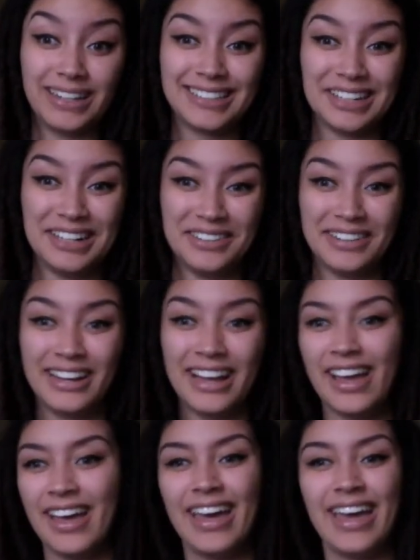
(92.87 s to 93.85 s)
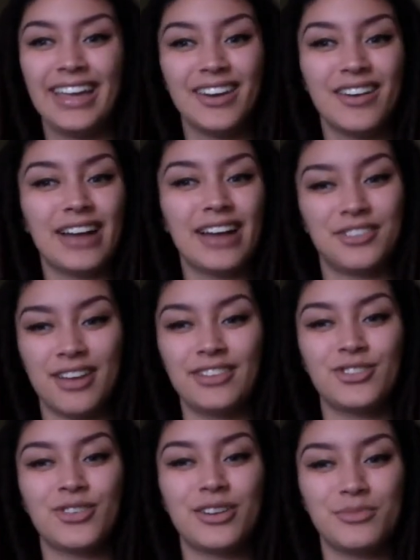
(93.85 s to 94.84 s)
So, I try